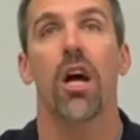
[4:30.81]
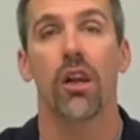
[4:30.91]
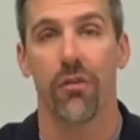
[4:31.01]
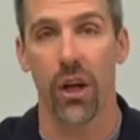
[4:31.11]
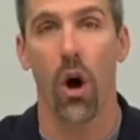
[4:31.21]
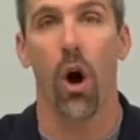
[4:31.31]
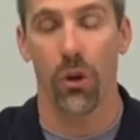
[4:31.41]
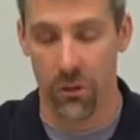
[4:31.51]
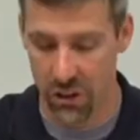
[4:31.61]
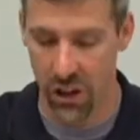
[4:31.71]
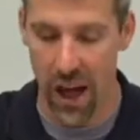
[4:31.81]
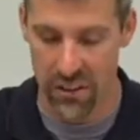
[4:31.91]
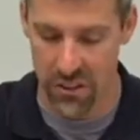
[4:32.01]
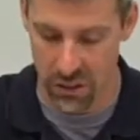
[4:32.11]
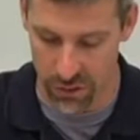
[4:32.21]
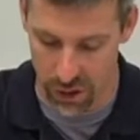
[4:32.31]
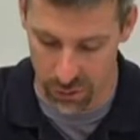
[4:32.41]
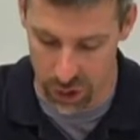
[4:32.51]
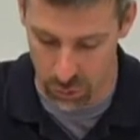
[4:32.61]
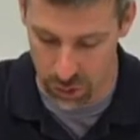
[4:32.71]
lifting all those classes of
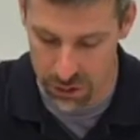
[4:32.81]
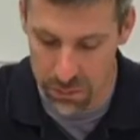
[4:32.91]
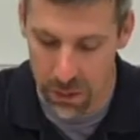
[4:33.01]
individuals.